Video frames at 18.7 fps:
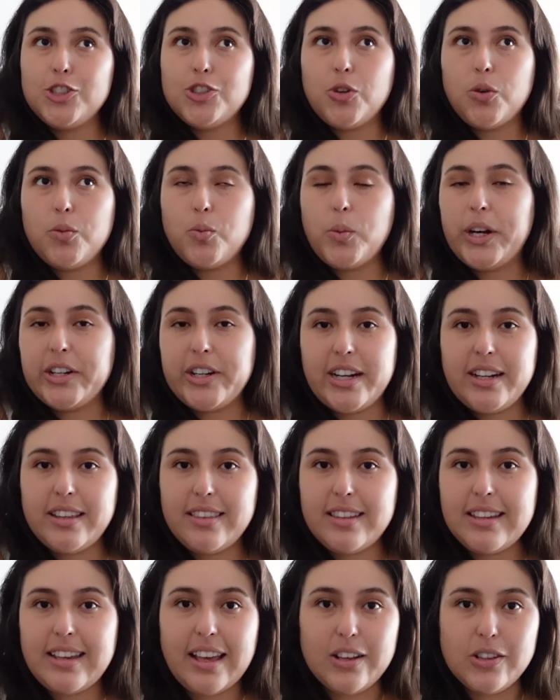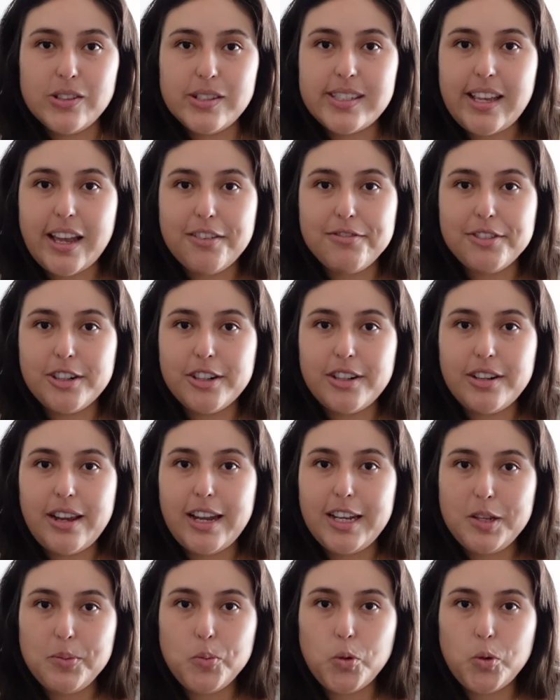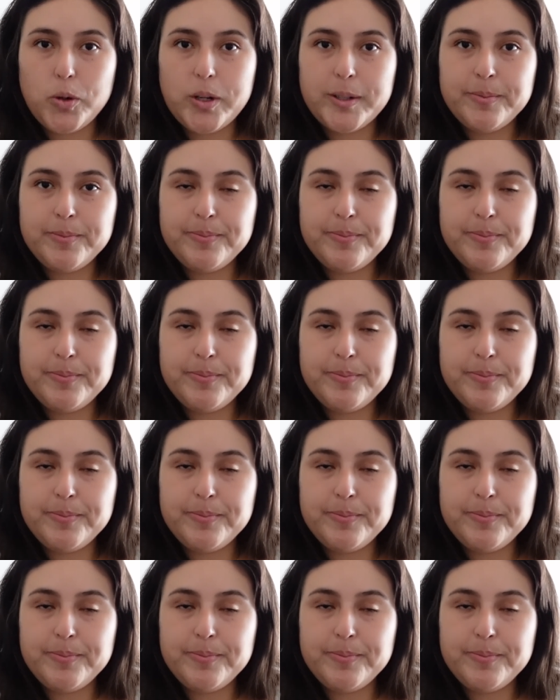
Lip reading: don't wear anything else ever anymore.